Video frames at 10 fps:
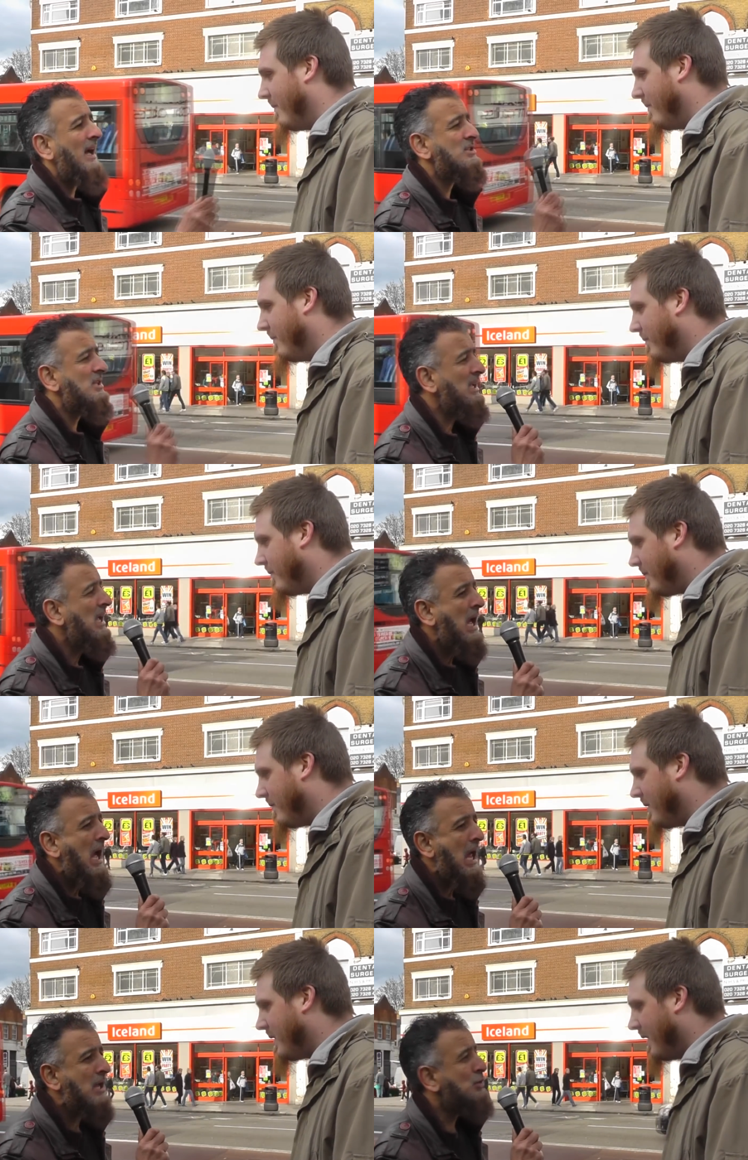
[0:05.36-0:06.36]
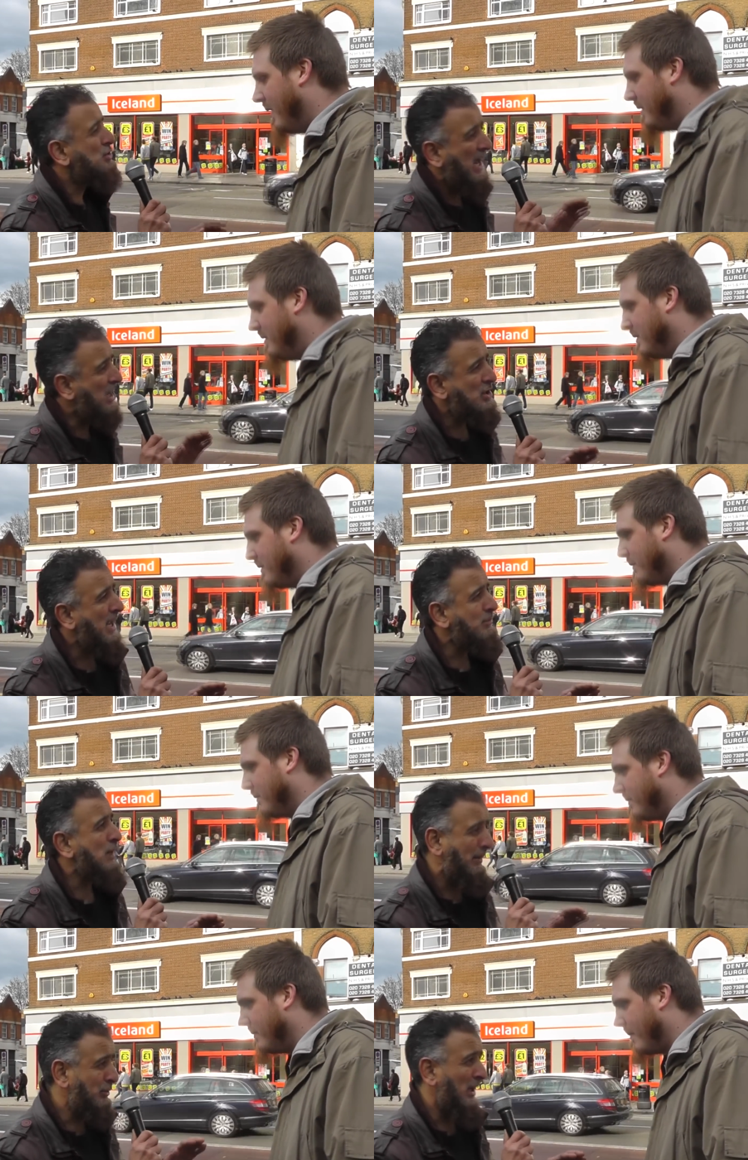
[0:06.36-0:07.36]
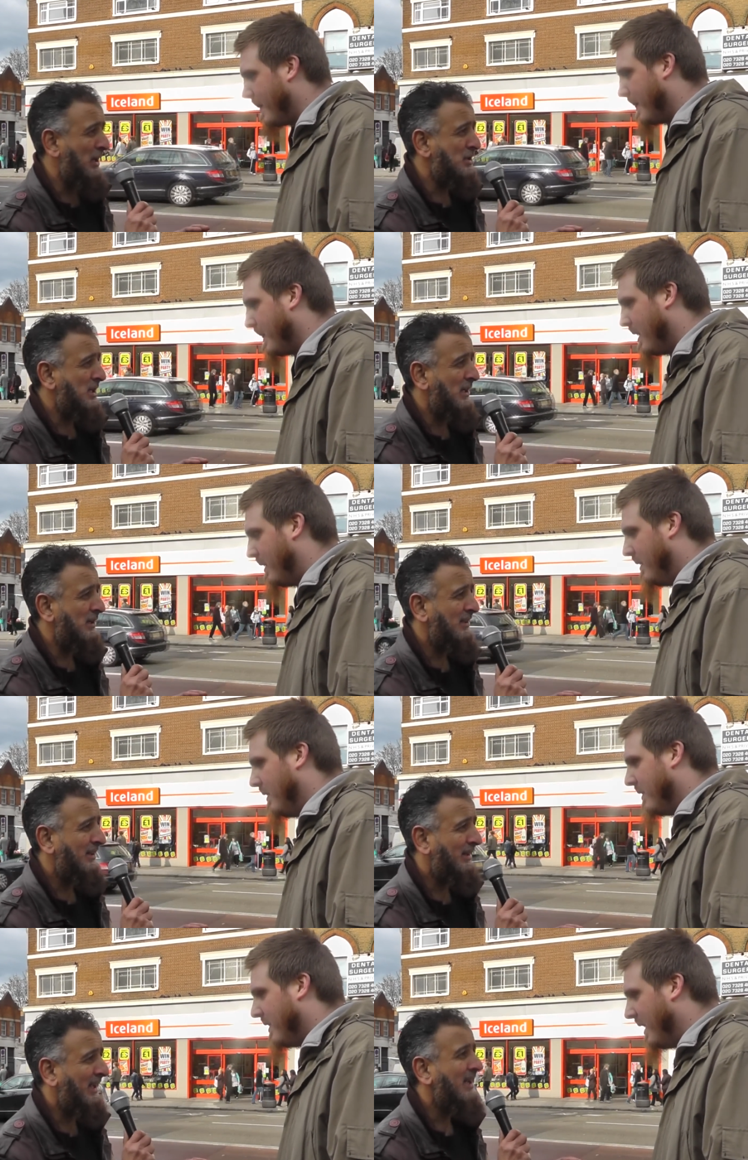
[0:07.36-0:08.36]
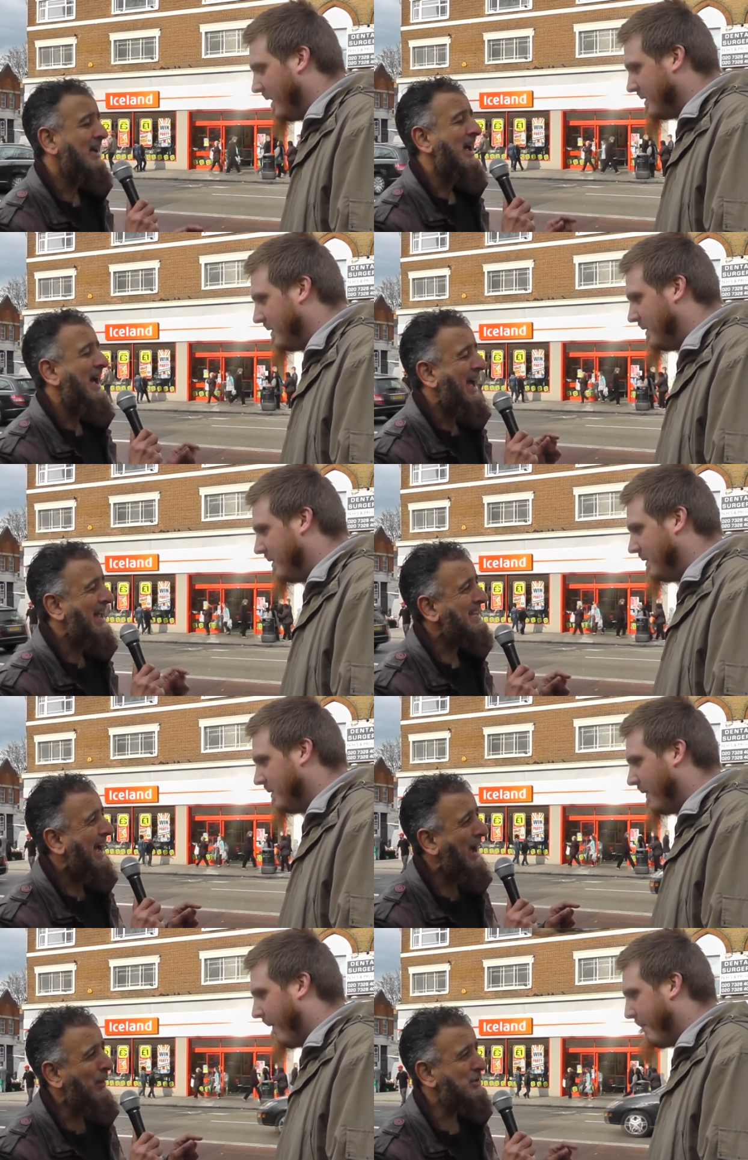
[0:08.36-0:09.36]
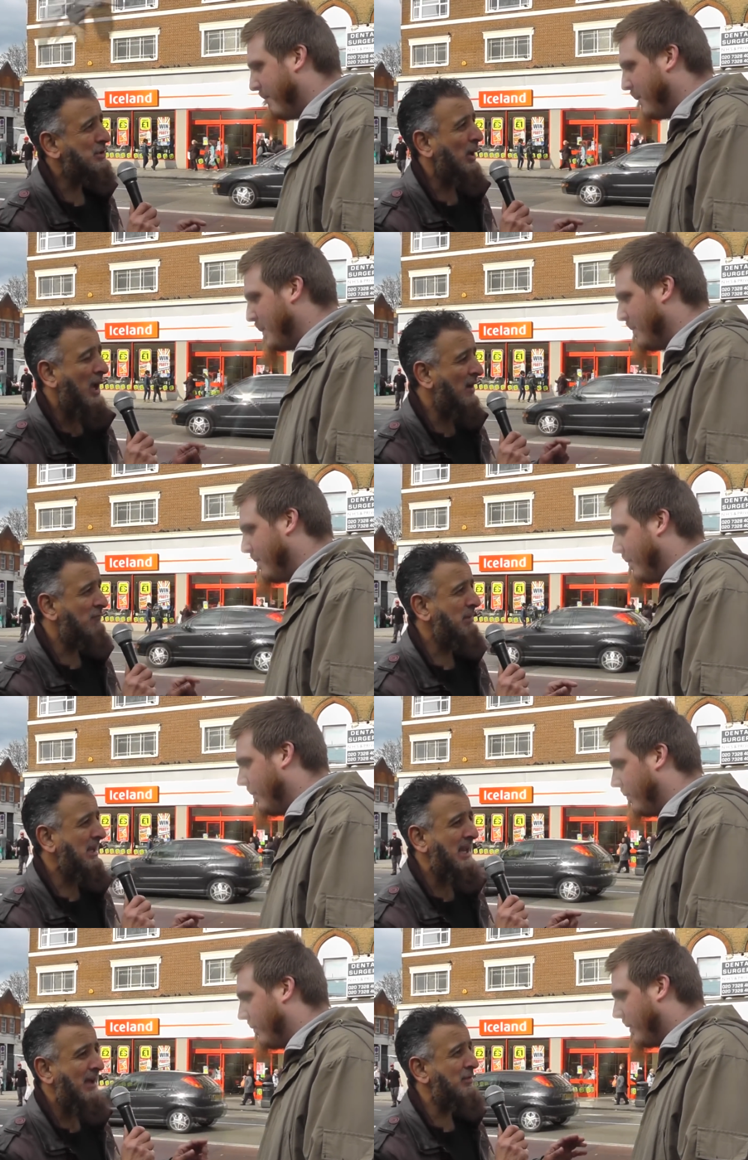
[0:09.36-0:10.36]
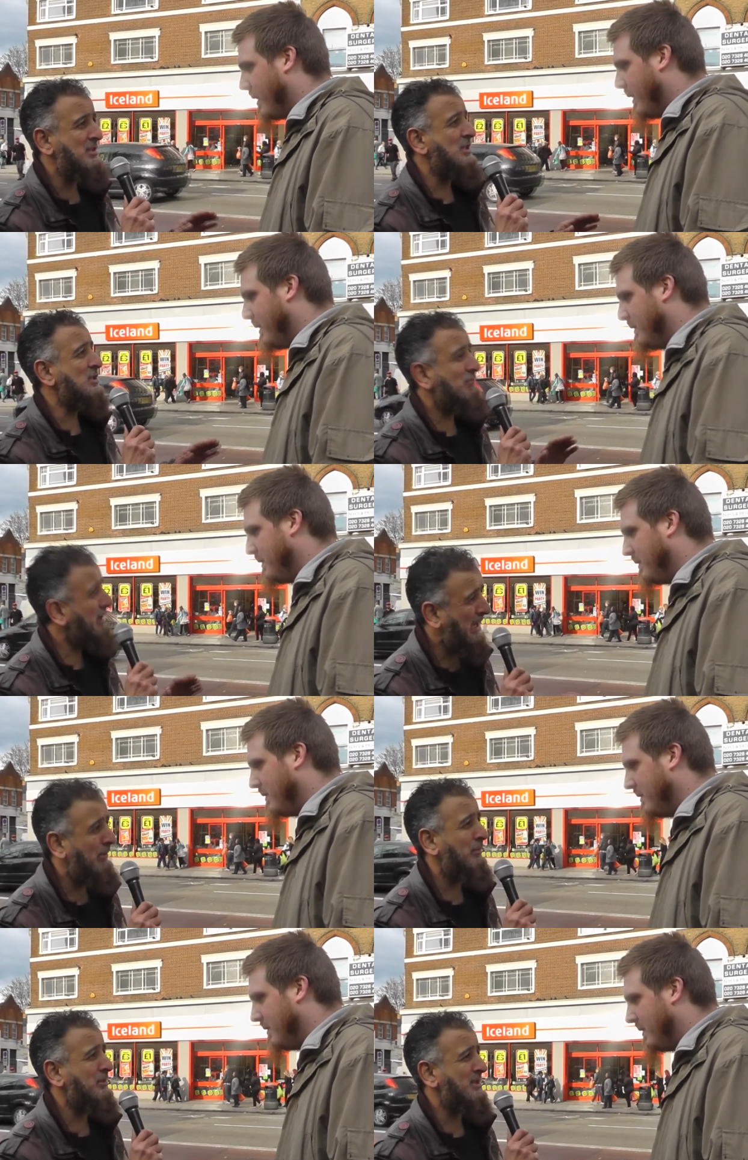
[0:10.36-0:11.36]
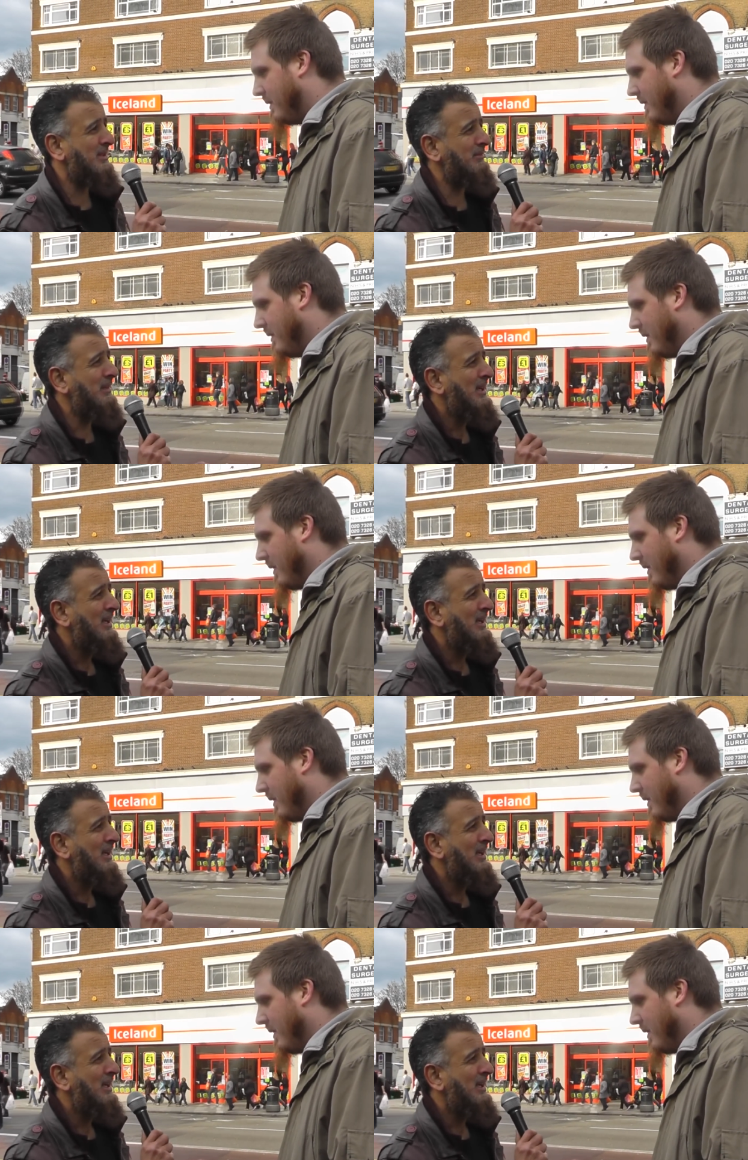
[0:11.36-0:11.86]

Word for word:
Speaker 1: Anthony, and you changed your name to Abdullah, you said. Okay. Yes. And how has your life been ever since you've become a Muslim?